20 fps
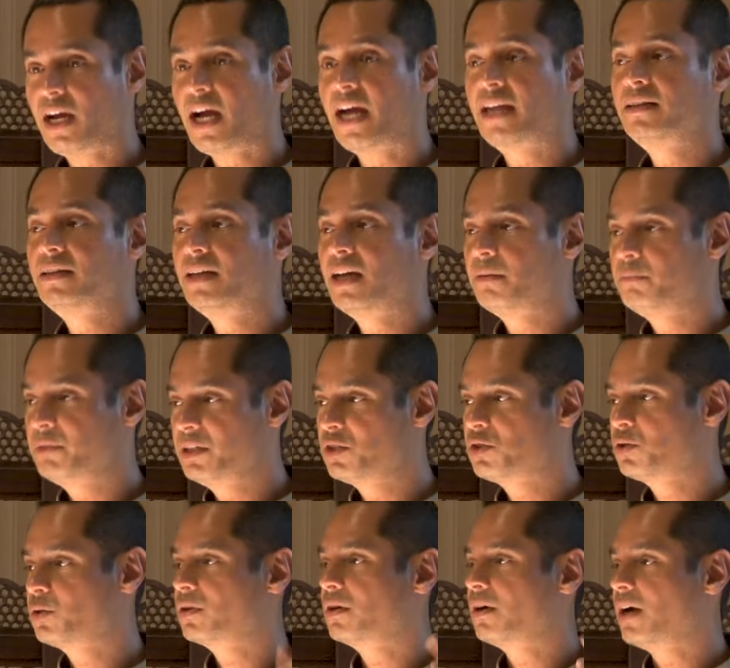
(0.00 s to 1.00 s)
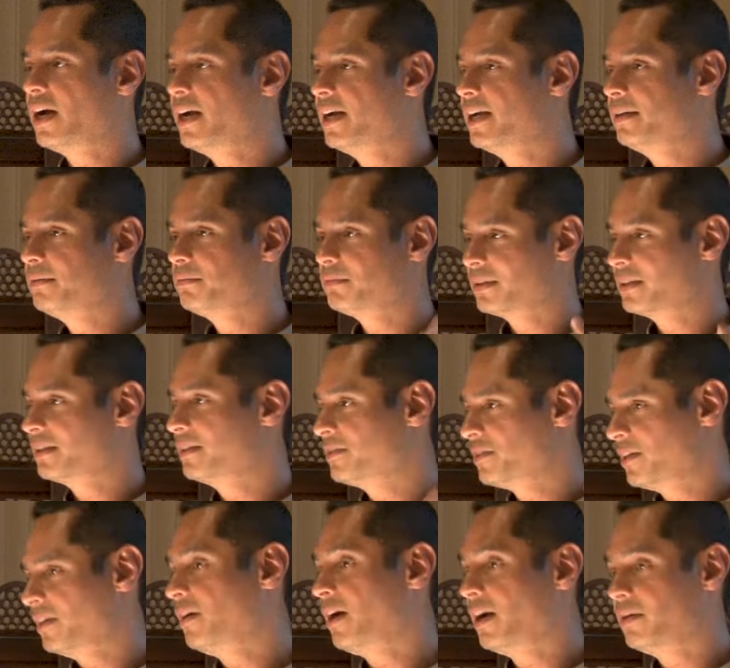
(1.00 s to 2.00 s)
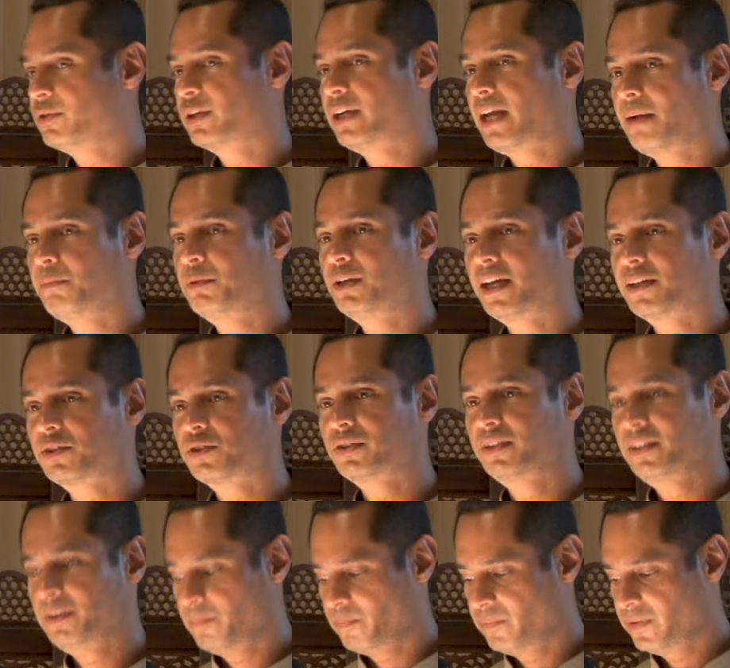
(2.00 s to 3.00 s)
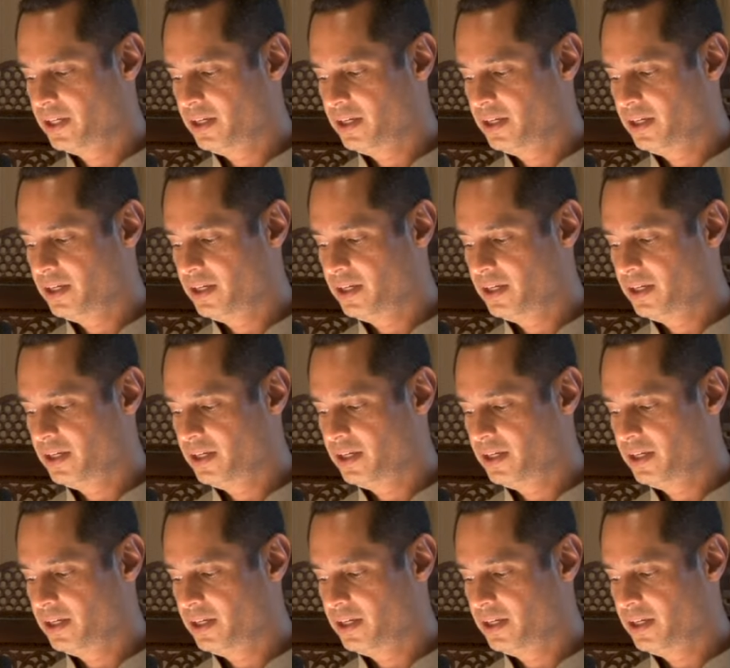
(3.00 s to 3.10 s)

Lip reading: Hanna means to cry. It's a cry of a camel, actually.